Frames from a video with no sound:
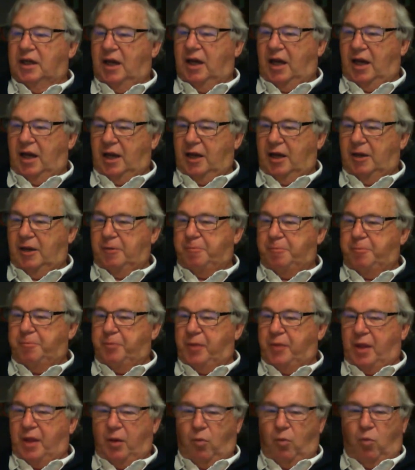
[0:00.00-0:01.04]

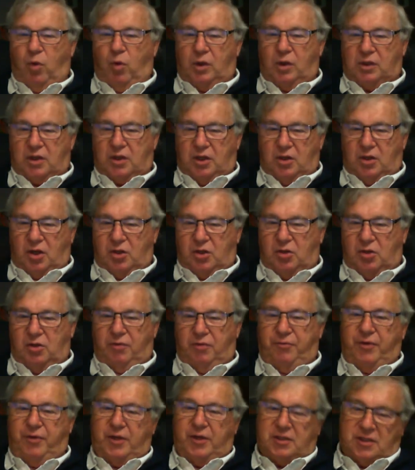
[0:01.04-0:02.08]
Um, what can I do to
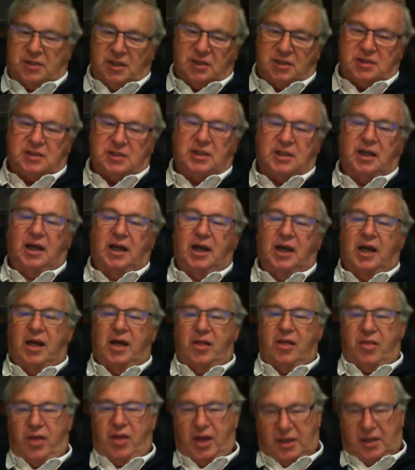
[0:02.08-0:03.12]
fix this?
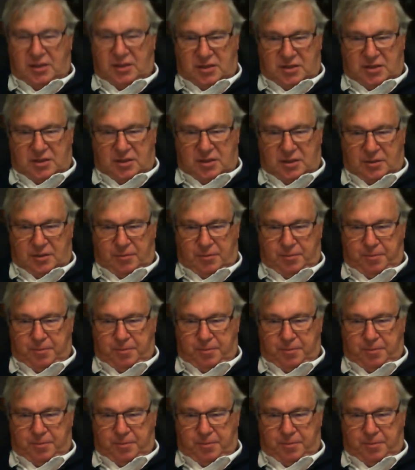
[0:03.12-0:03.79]
Thanks.